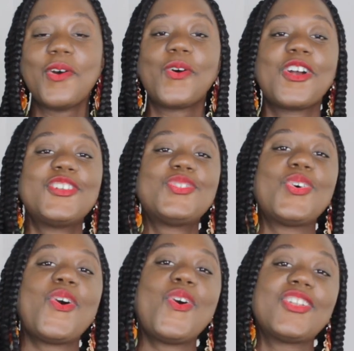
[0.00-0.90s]
or
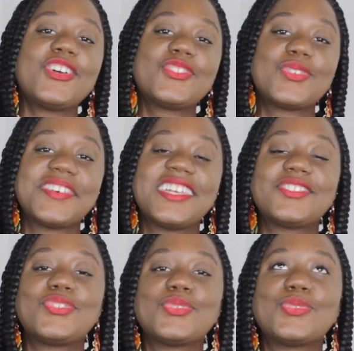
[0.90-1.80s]
to hold on to it
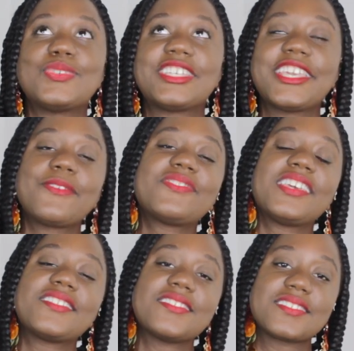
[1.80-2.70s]
to gift
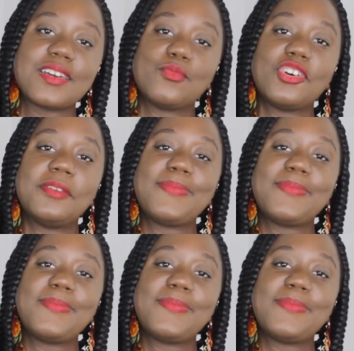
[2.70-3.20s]
it to someone,